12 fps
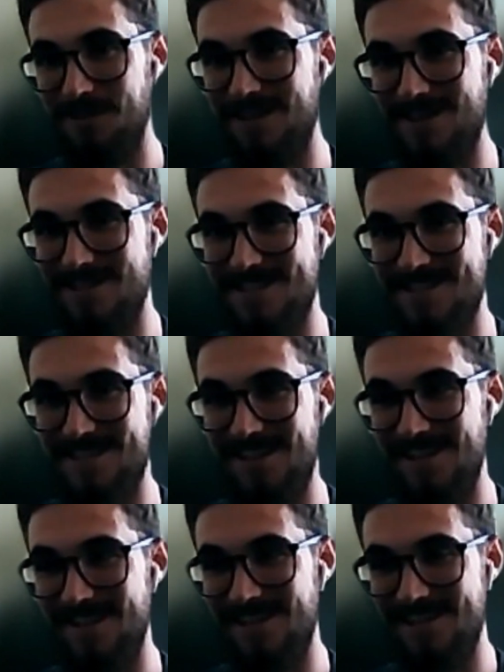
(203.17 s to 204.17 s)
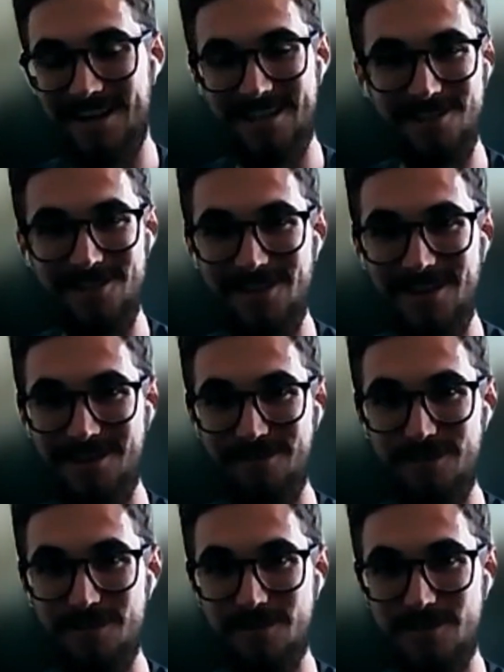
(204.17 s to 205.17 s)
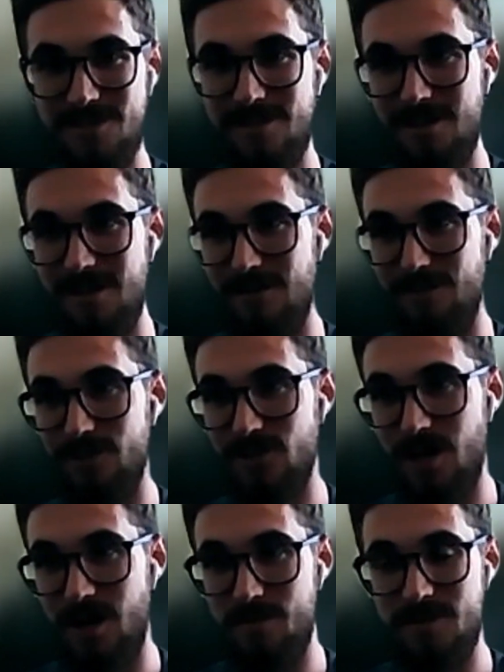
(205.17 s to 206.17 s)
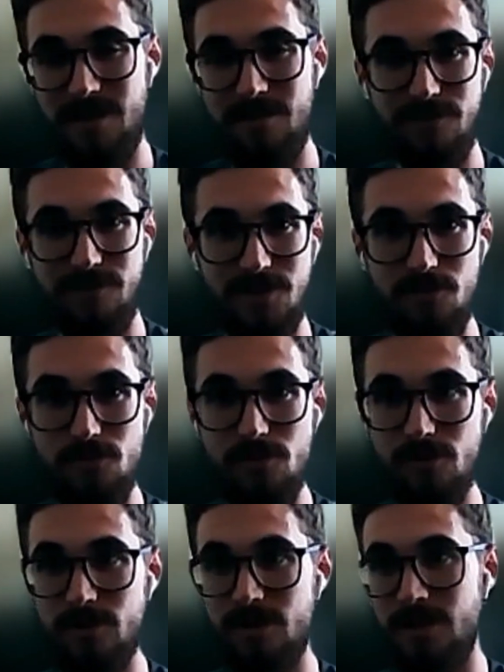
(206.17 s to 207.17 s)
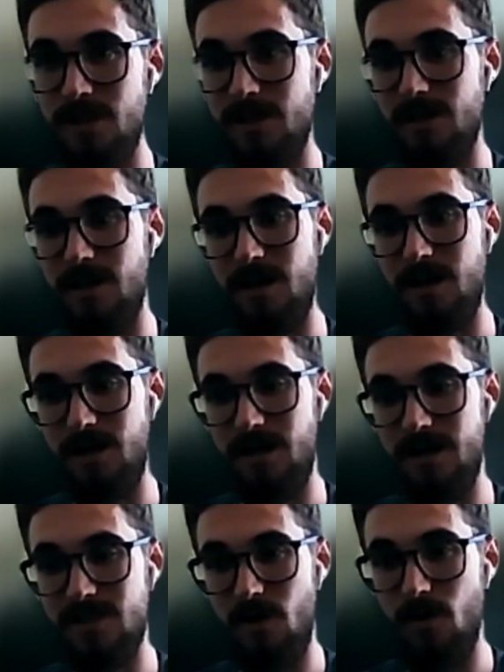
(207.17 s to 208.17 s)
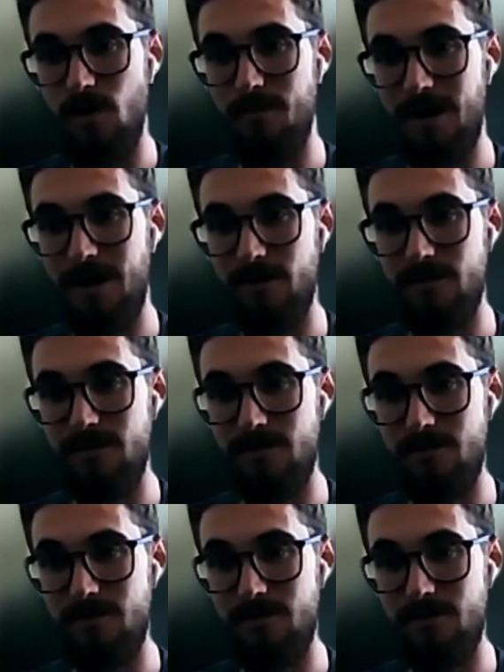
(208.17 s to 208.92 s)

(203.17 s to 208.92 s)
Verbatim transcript: Because in the technical interviews for jobs and for school, uh, it's all about